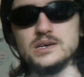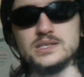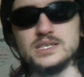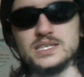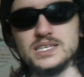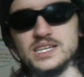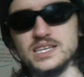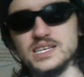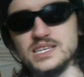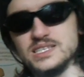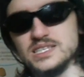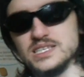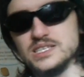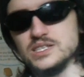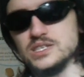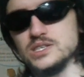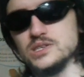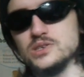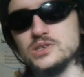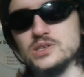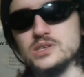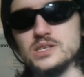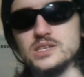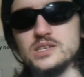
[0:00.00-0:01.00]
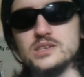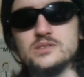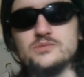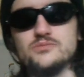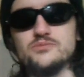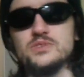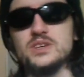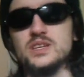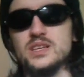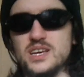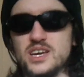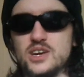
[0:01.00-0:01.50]
I didn't get any of the
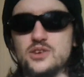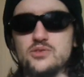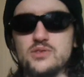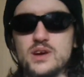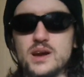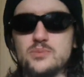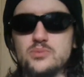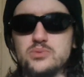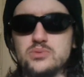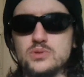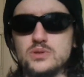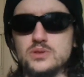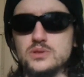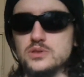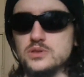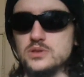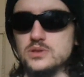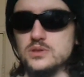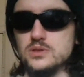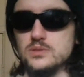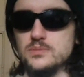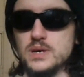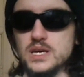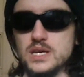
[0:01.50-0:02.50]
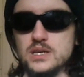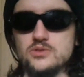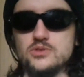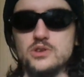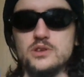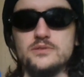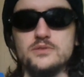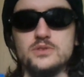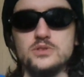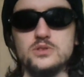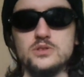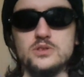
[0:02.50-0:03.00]
earlier really crap ones on the Mega
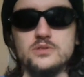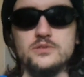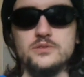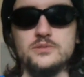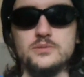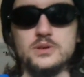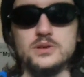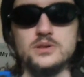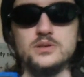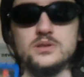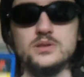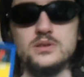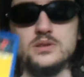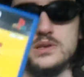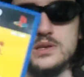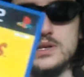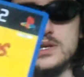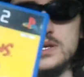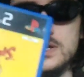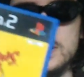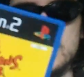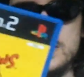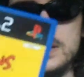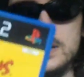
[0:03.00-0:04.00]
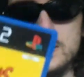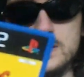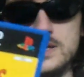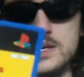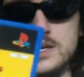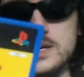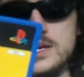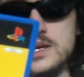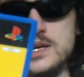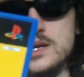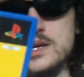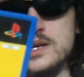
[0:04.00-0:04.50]
Drive and stuff, but
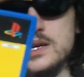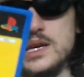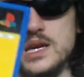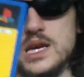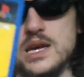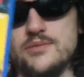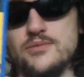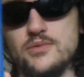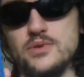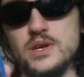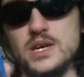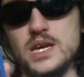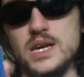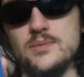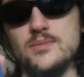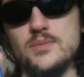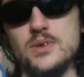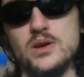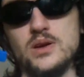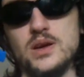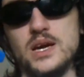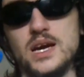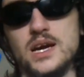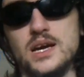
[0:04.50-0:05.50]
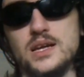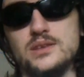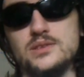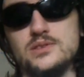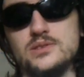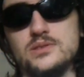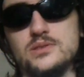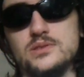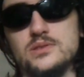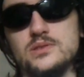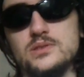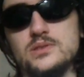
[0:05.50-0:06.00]
every game I
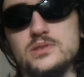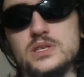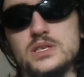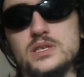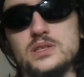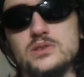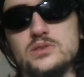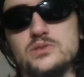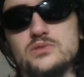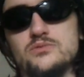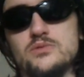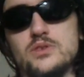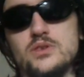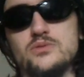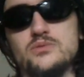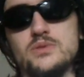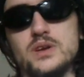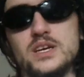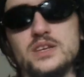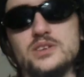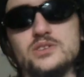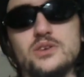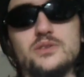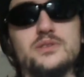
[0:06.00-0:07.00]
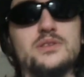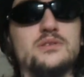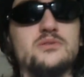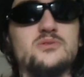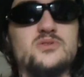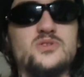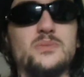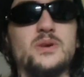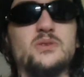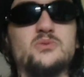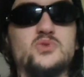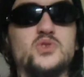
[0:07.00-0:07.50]
had since Road Rage, I
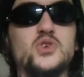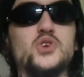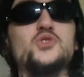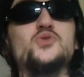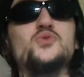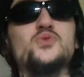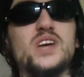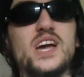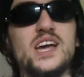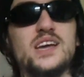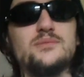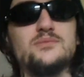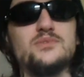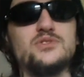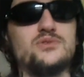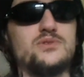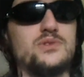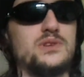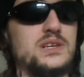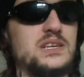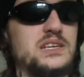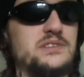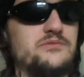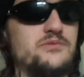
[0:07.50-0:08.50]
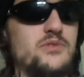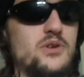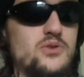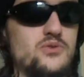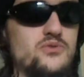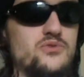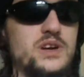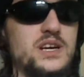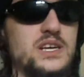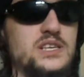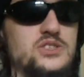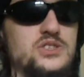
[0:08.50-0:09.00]
think it was about 2 games really,
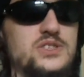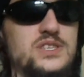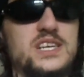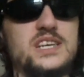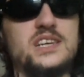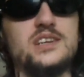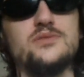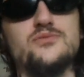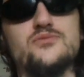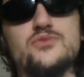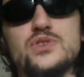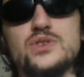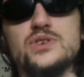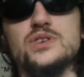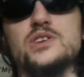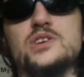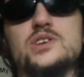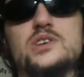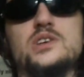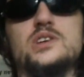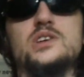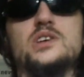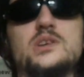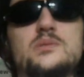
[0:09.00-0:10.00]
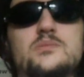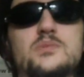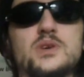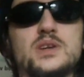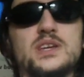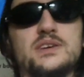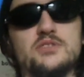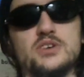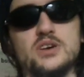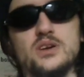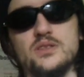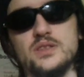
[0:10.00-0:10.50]
Road Rage and Hit and Run,
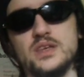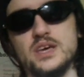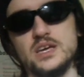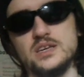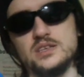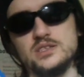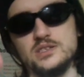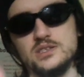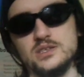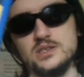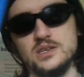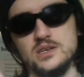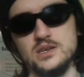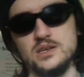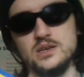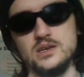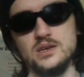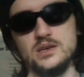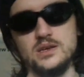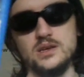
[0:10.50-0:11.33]
but I never got this,